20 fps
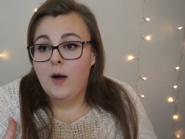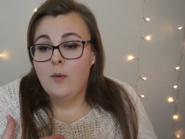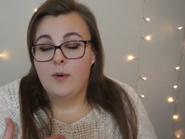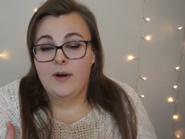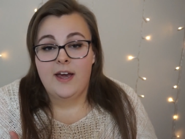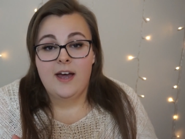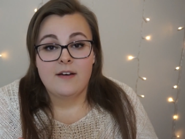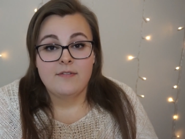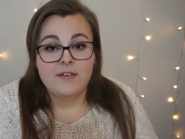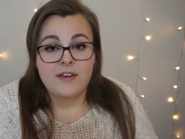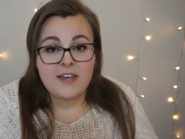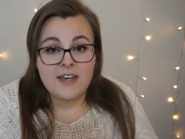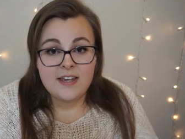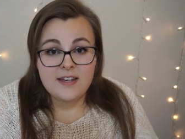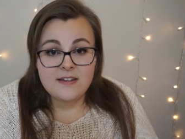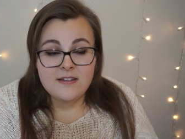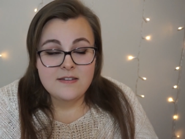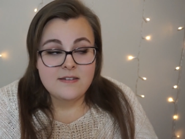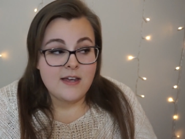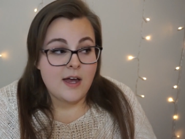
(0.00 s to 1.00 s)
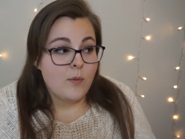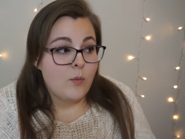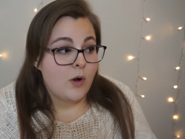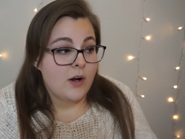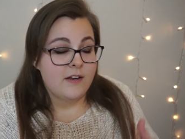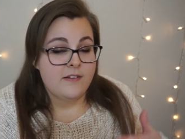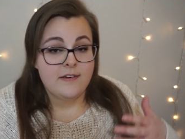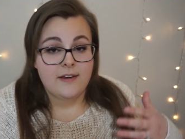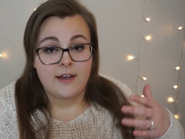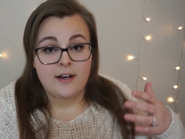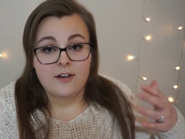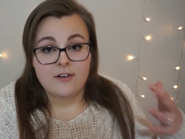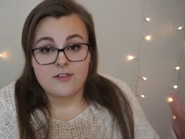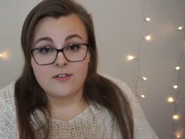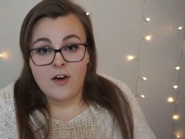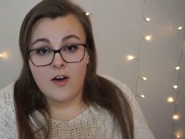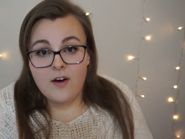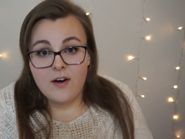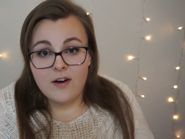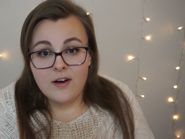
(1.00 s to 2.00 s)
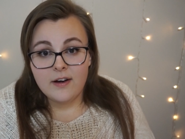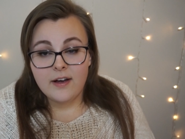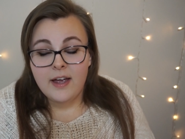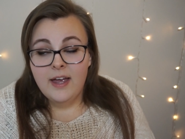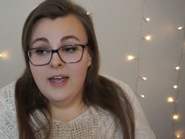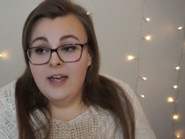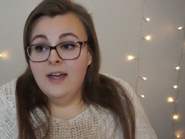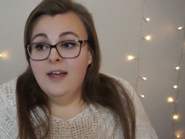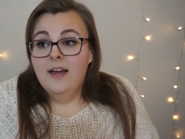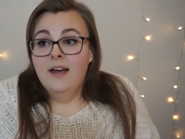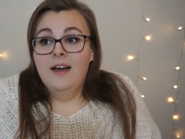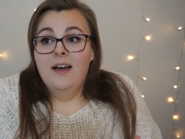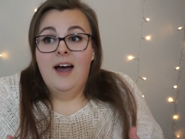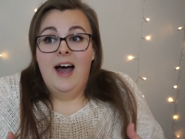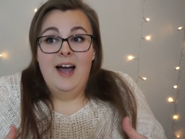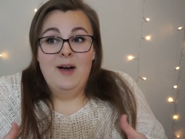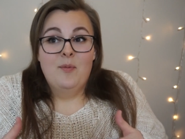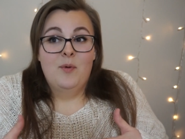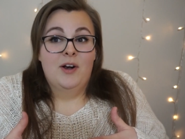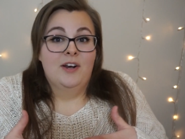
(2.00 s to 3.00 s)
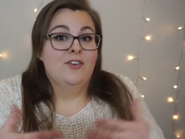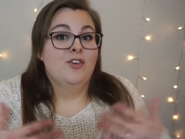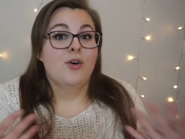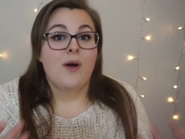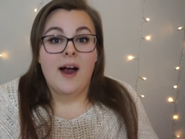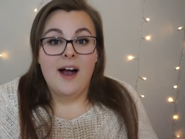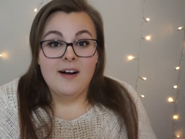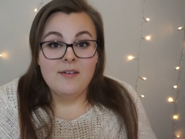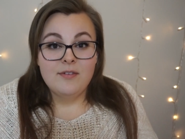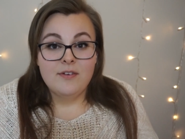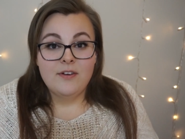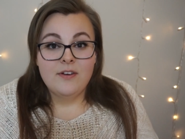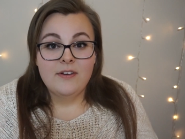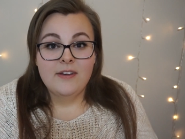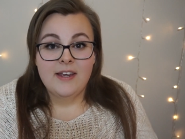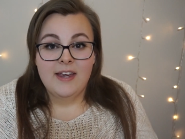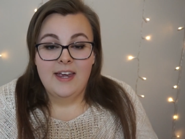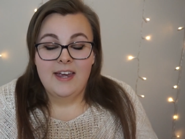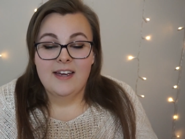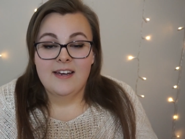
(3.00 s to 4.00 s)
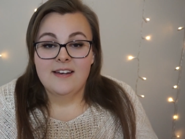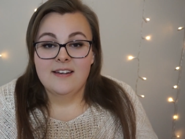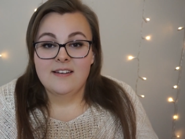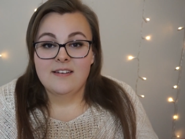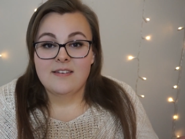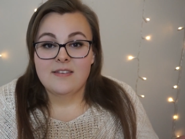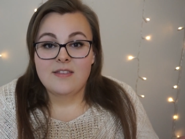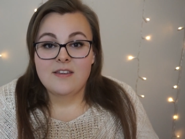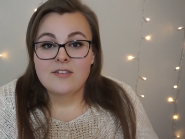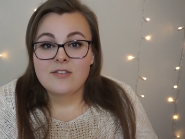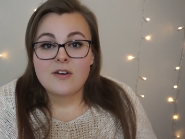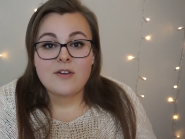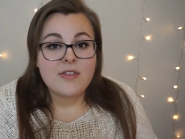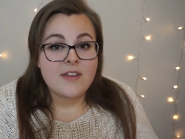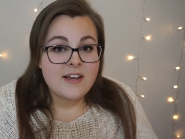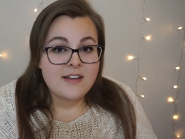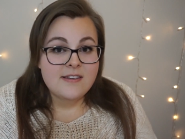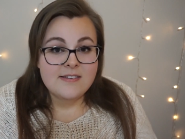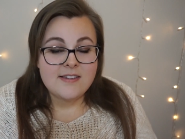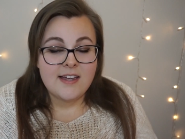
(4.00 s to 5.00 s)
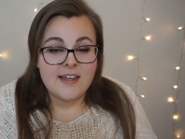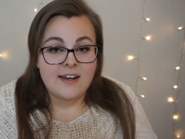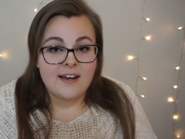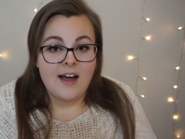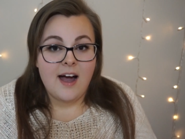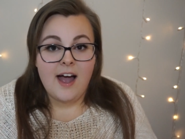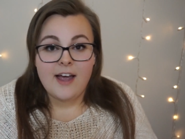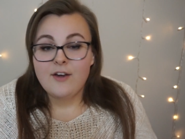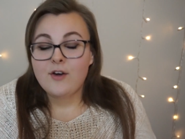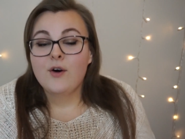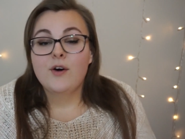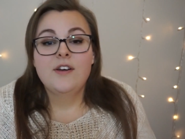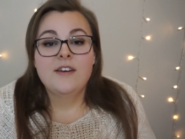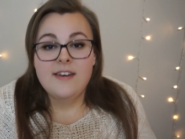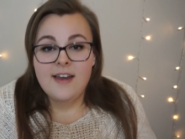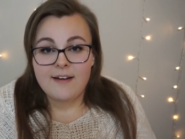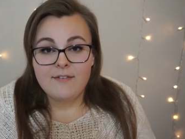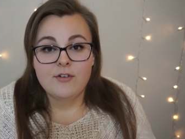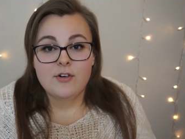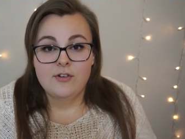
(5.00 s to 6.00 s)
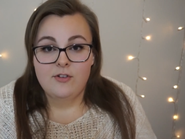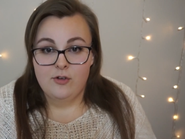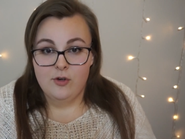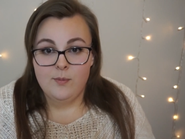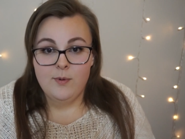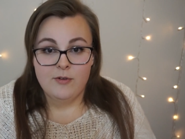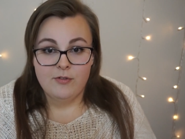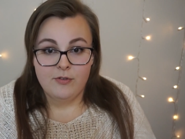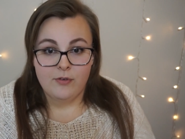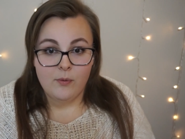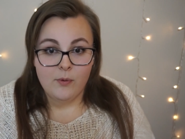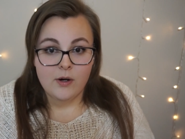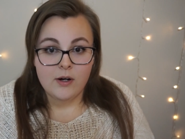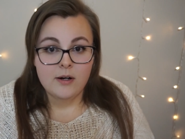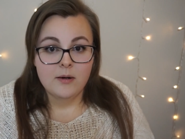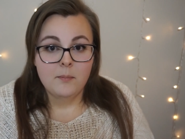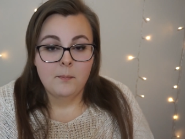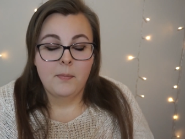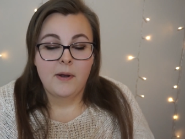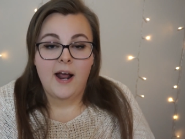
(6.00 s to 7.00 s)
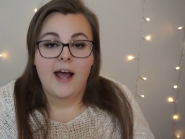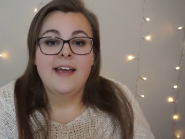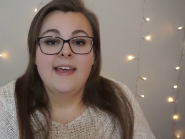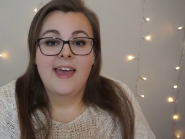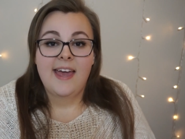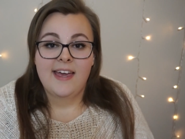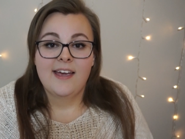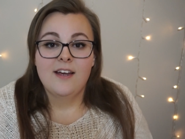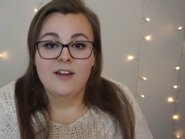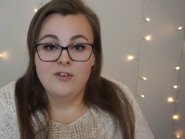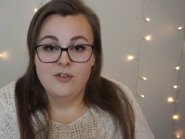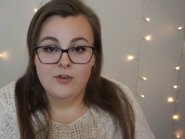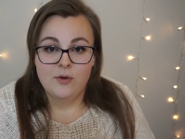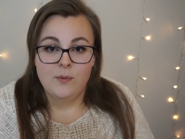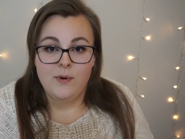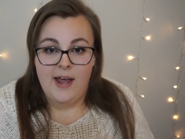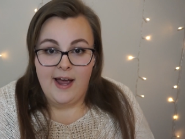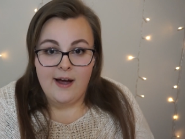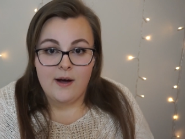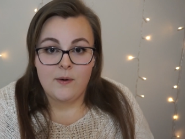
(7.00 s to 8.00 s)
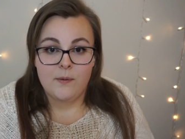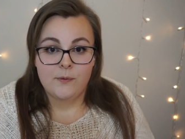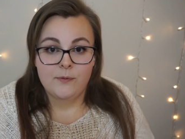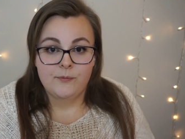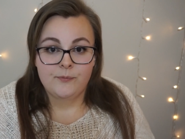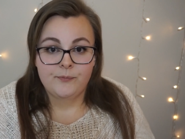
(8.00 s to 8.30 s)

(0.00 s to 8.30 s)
I want to have kids. I wanted to get a dog. I want to travel. And these are things that I could never do before, but I can do now.